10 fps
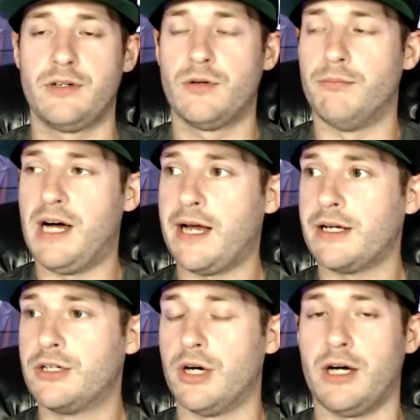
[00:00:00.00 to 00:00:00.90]
My
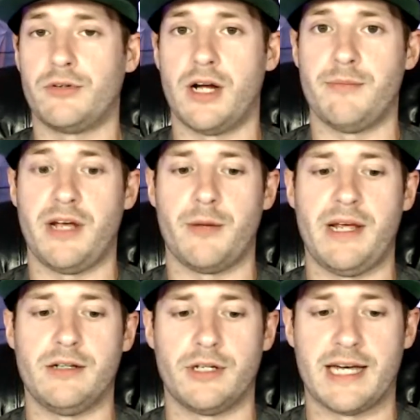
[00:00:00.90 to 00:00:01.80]
God, Ryan Bader
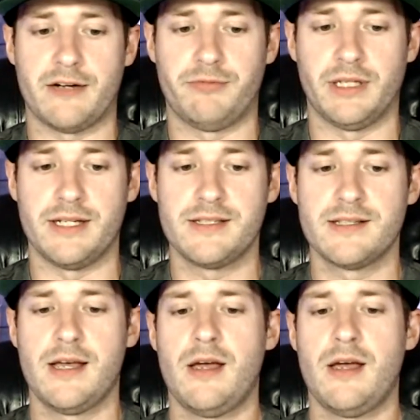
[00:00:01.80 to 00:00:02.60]
made it look out of place.